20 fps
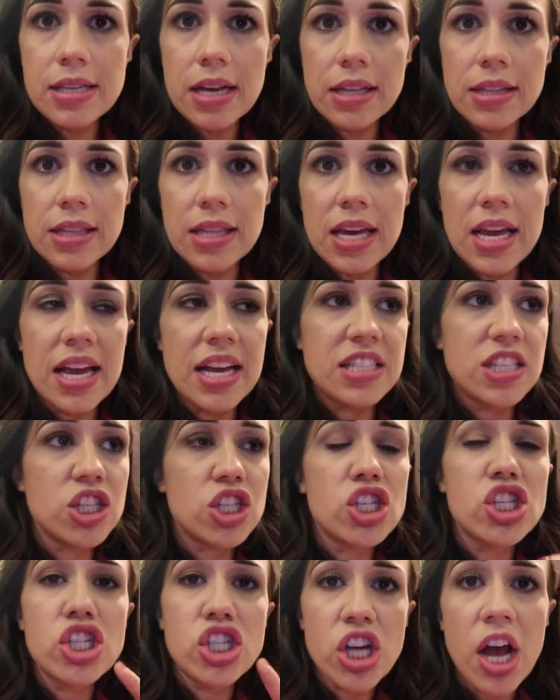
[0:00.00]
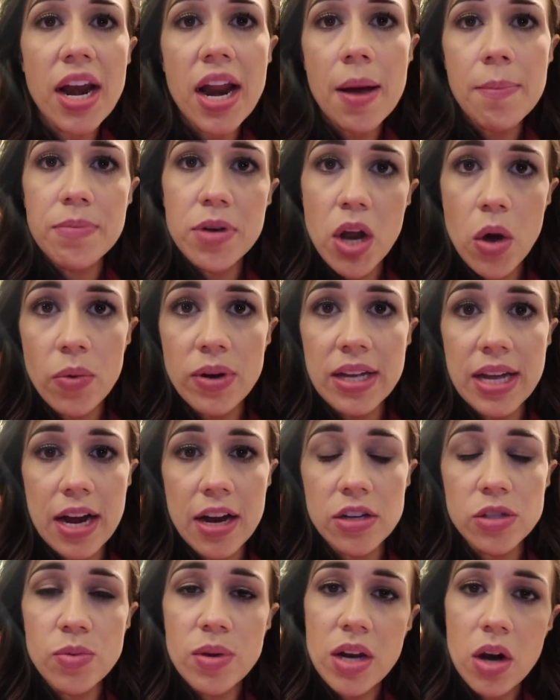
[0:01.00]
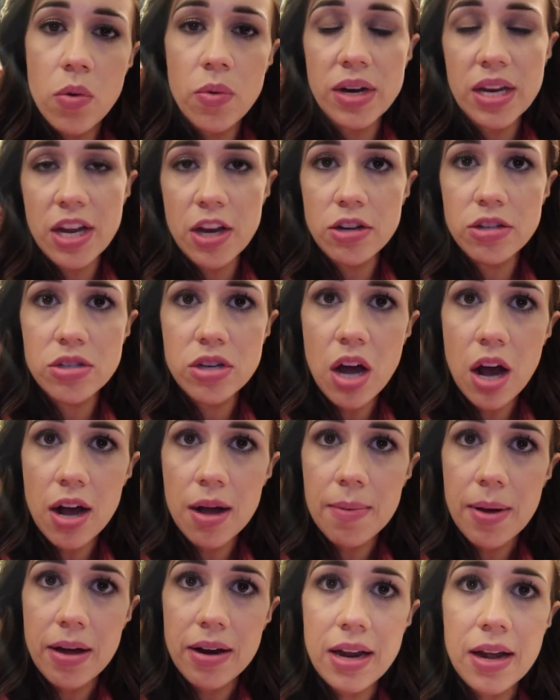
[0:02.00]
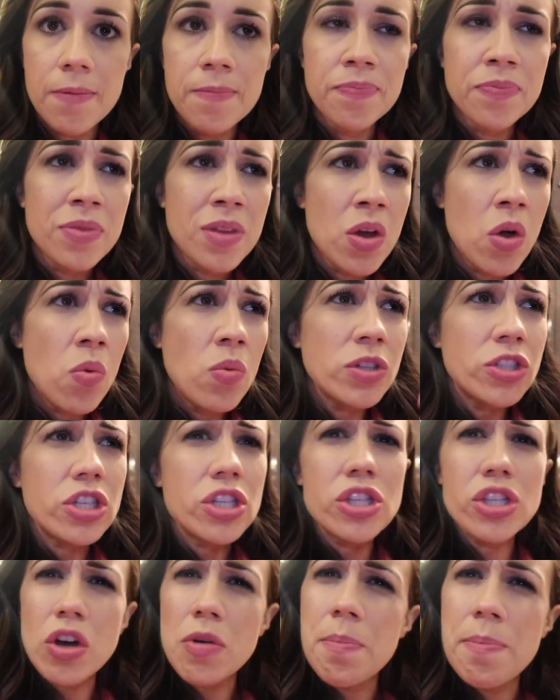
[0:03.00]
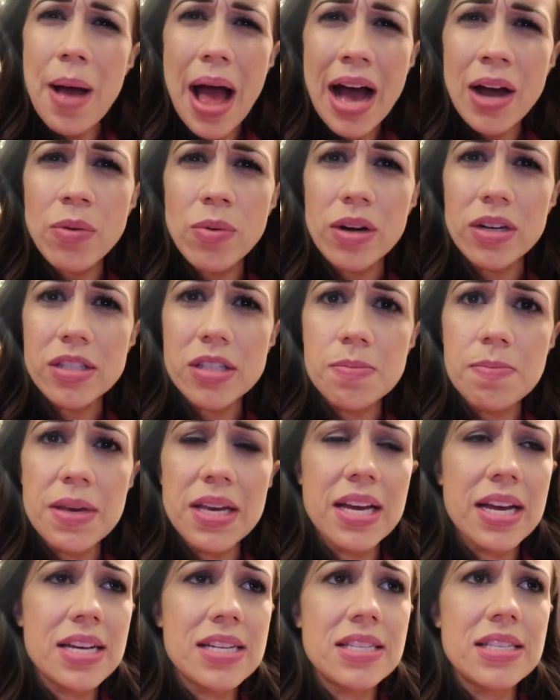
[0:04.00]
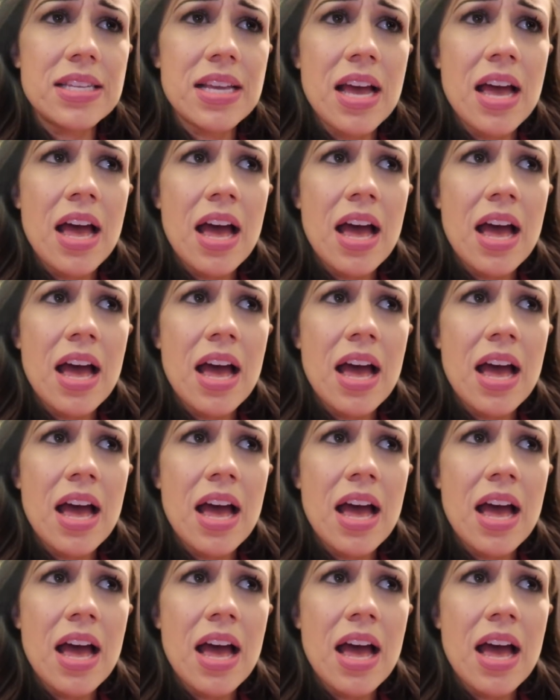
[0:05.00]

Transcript: suddenly it's shut up, no one cares, we don't want to hear you talk about it. Which is so backwards, because